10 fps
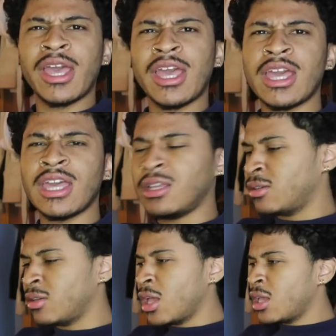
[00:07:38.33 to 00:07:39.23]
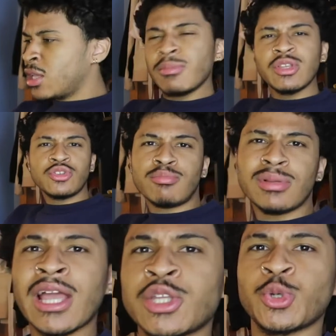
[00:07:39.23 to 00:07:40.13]
hey, let me do the
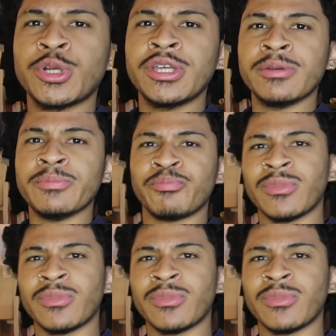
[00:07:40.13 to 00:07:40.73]
black trim.